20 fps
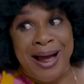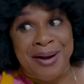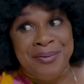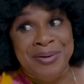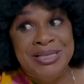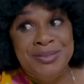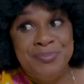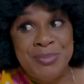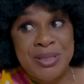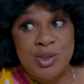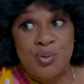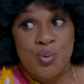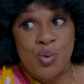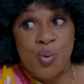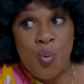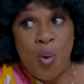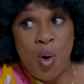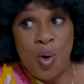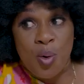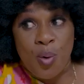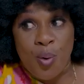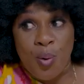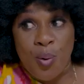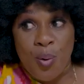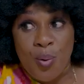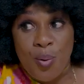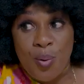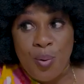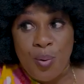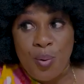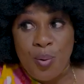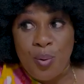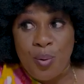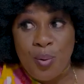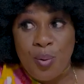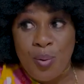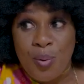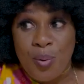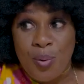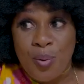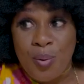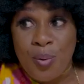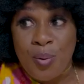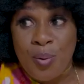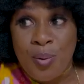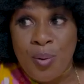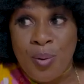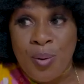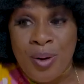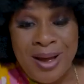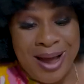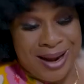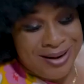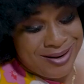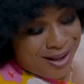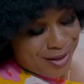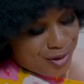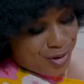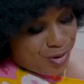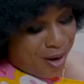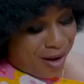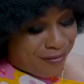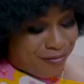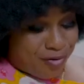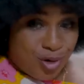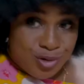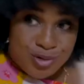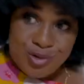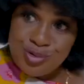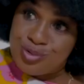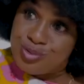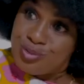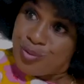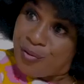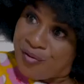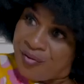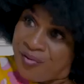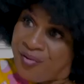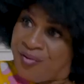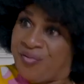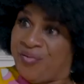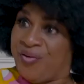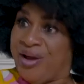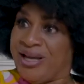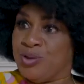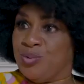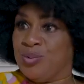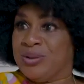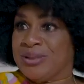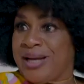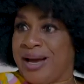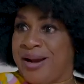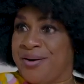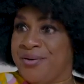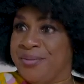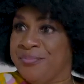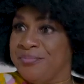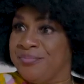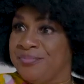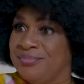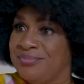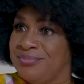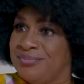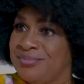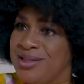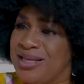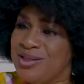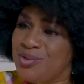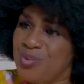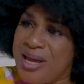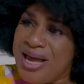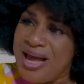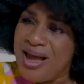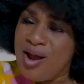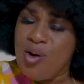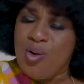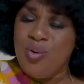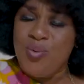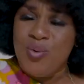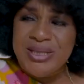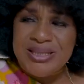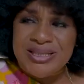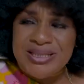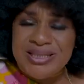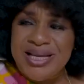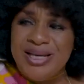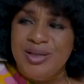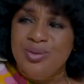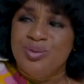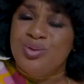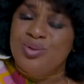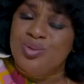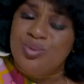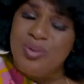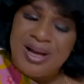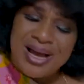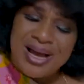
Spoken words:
arrangement will work. And now you have gone to fight with Karim. That's why I always tell you to